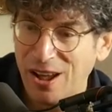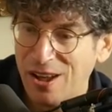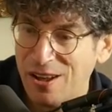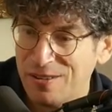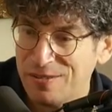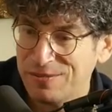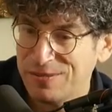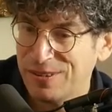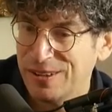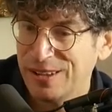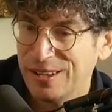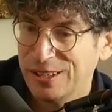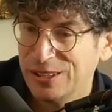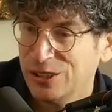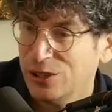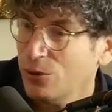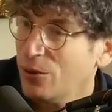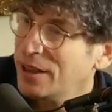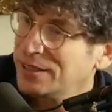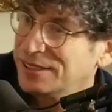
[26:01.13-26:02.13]
of
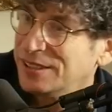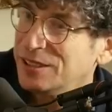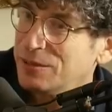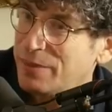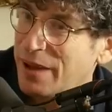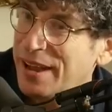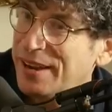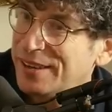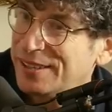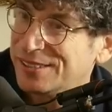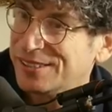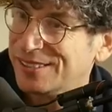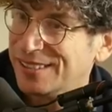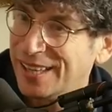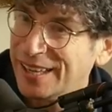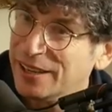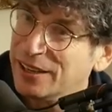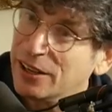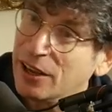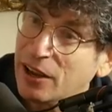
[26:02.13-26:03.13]
U.S. independence?
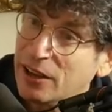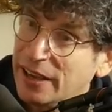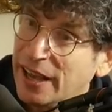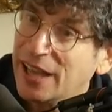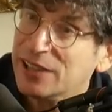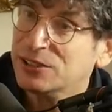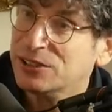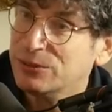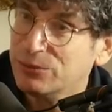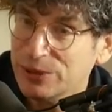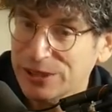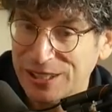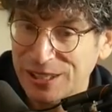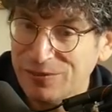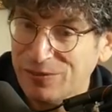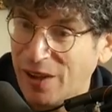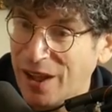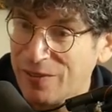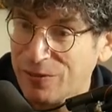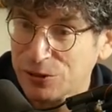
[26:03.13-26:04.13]
Like, yes, we
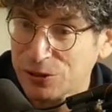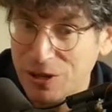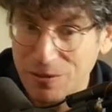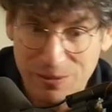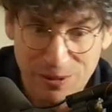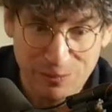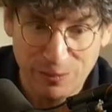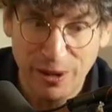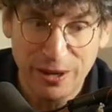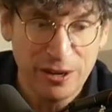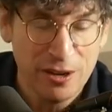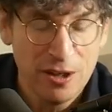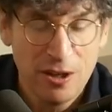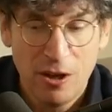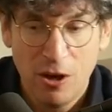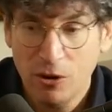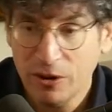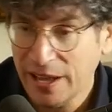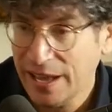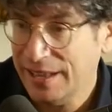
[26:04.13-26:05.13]
did fight for something, but
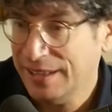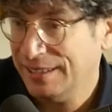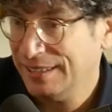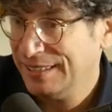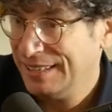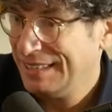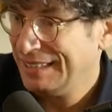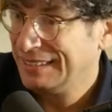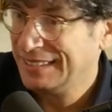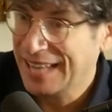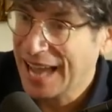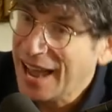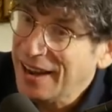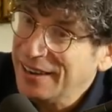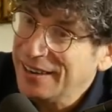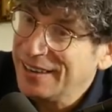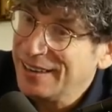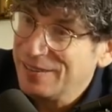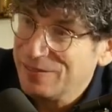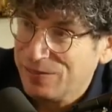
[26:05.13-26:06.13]
okay,
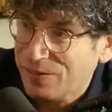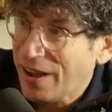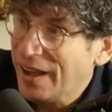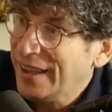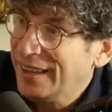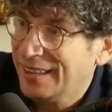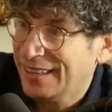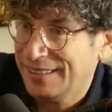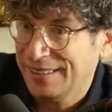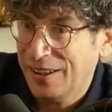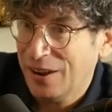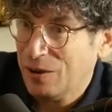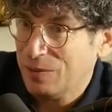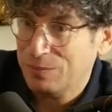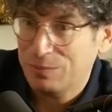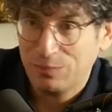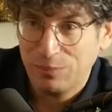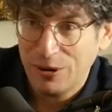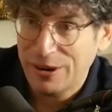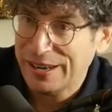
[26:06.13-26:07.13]
Canada didn't fight, and
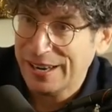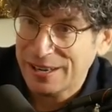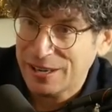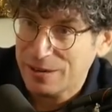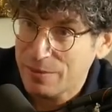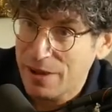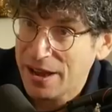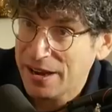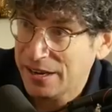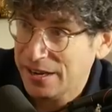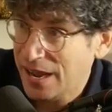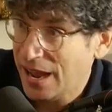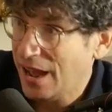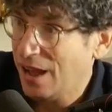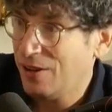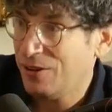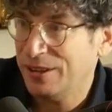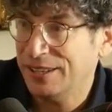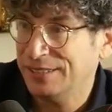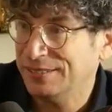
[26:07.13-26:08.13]
they're pretty independent
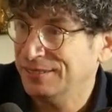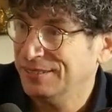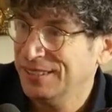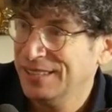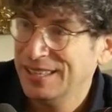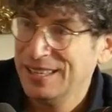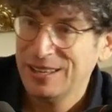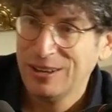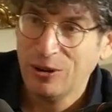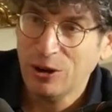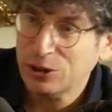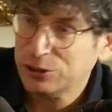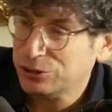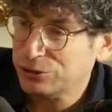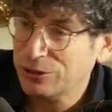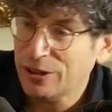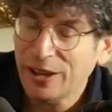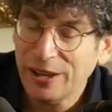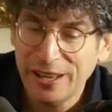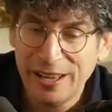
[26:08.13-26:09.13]
now. And yeah,
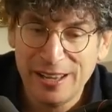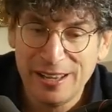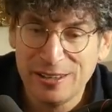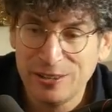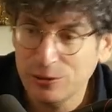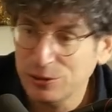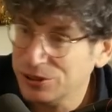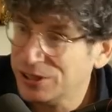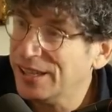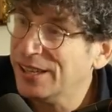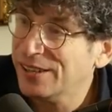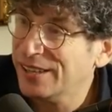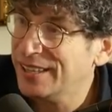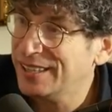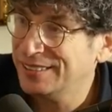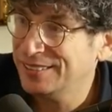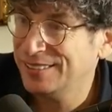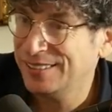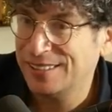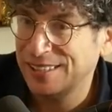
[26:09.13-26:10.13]
Australia, New
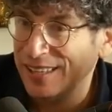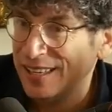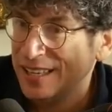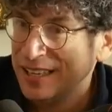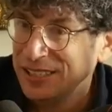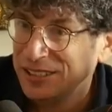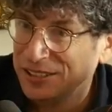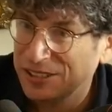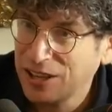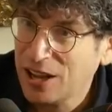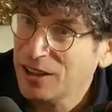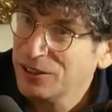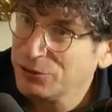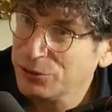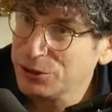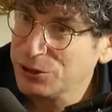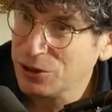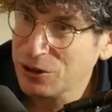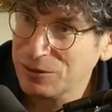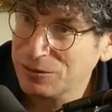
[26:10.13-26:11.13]
Zealand, yeah,
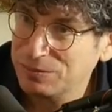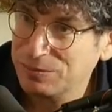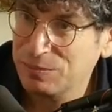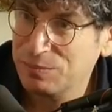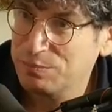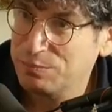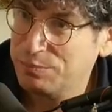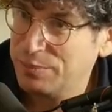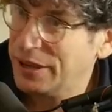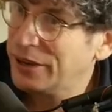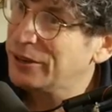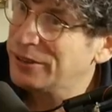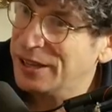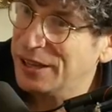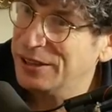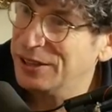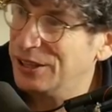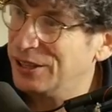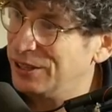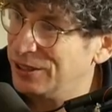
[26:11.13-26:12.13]
countries are bigger
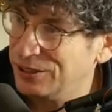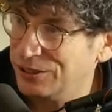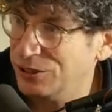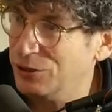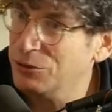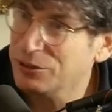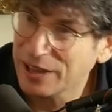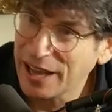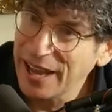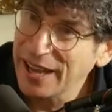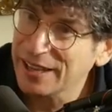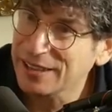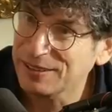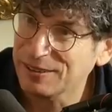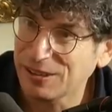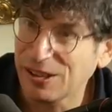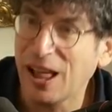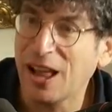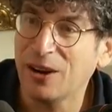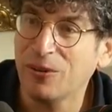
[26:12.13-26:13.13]
than the UK in
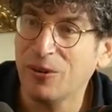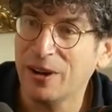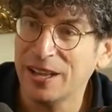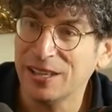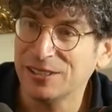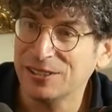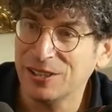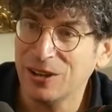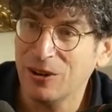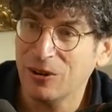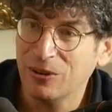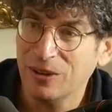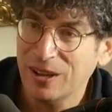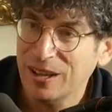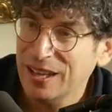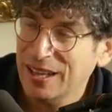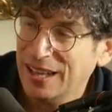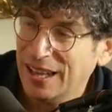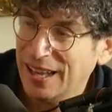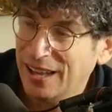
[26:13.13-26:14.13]
a lot of ways. So,
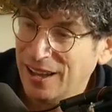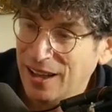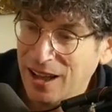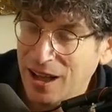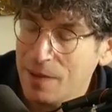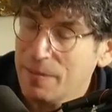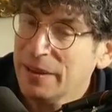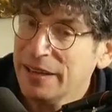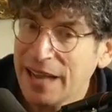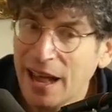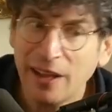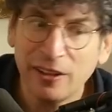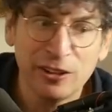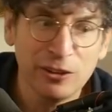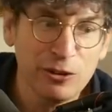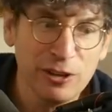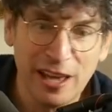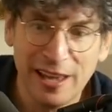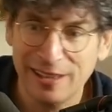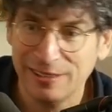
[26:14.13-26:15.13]
sure. uh, I mean, now
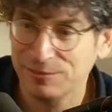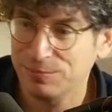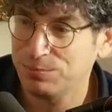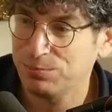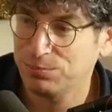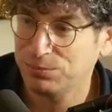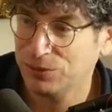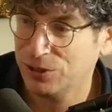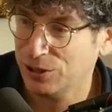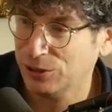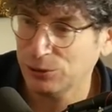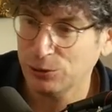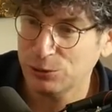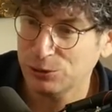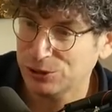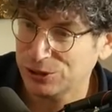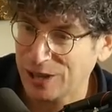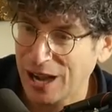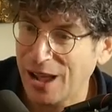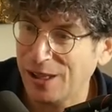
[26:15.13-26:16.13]
the UK is going to lose
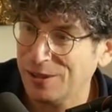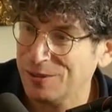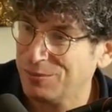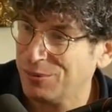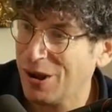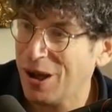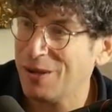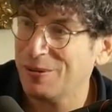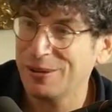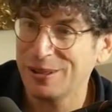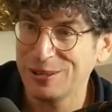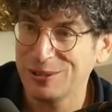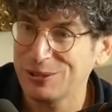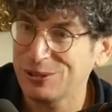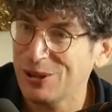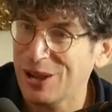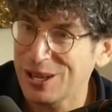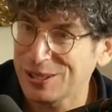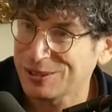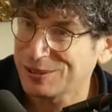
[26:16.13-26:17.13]
Scotland probably. They
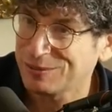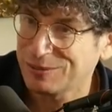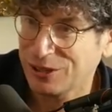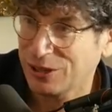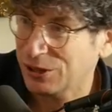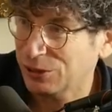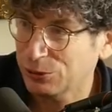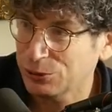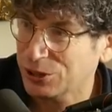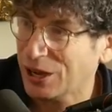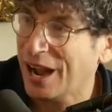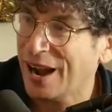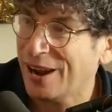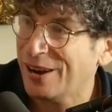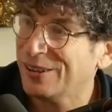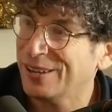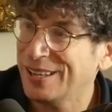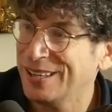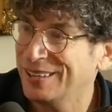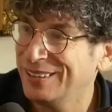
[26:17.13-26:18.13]
just lost. They're going to lose
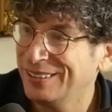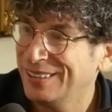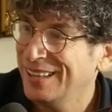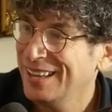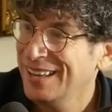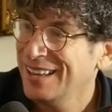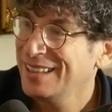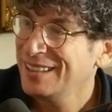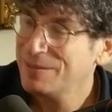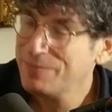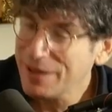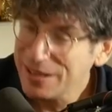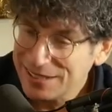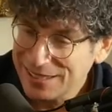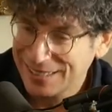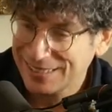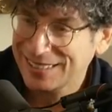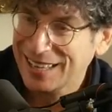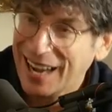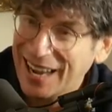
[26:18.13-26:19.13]
Ireland. It, yeah, it's yeah.
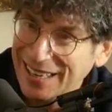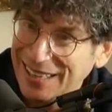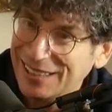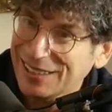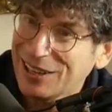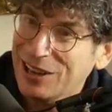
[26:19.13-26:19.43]
basically a tiny